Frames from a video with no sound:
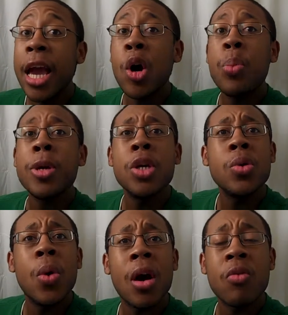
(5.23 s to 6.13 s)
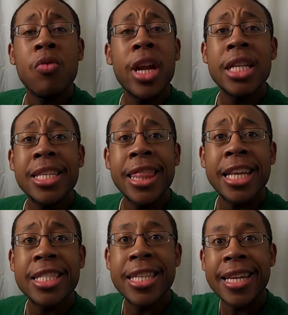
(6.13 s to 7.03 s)
and I hope you are ready to
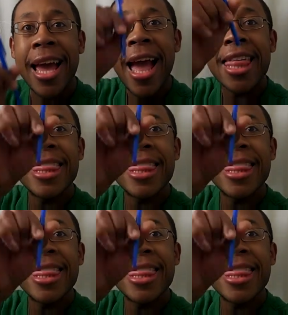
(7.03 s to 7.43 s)
listen.